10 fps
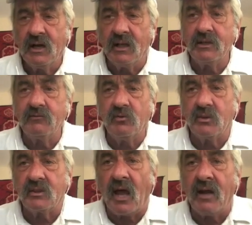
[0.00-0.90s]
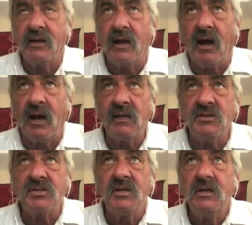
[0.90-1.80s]
I lived with 9
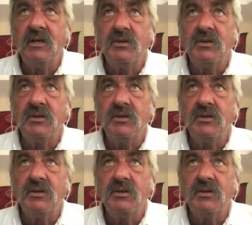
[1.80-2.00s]
guys,